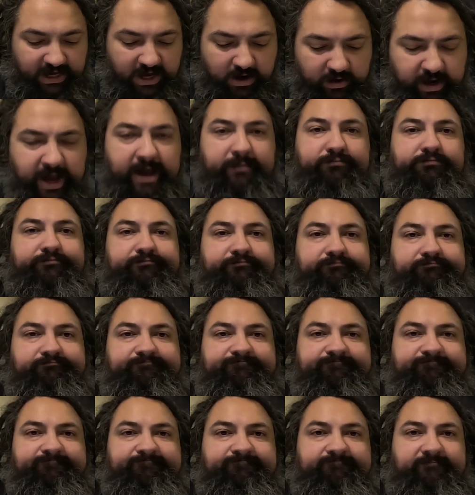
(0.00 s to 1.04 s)
Okay,
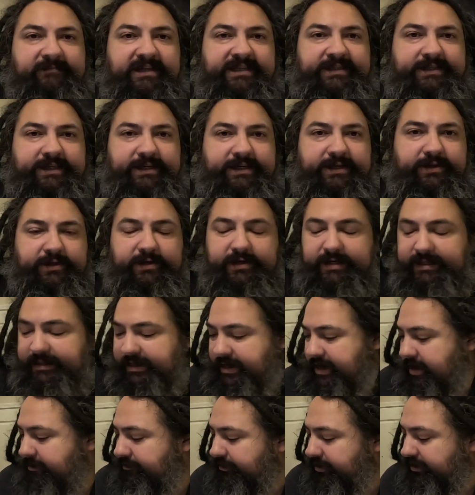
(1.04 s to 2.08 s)
let's take a look at the
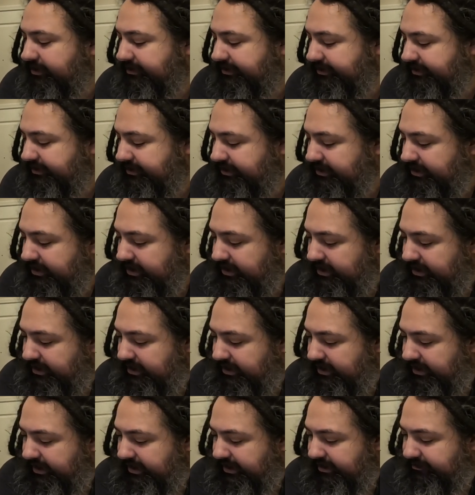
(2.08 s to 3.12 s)
numbers
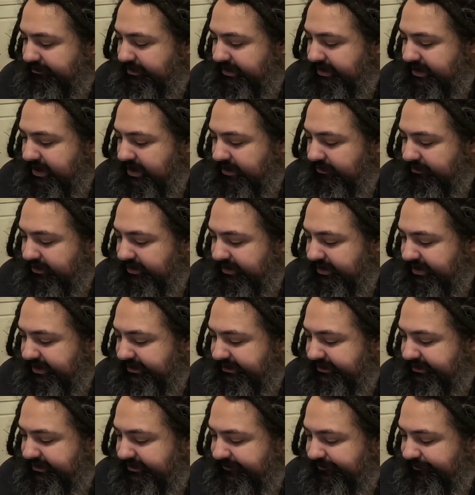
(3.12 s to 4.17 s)
and be done with
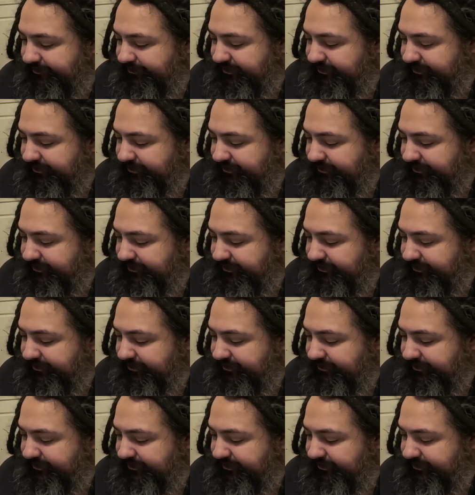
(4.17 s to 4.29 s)
this.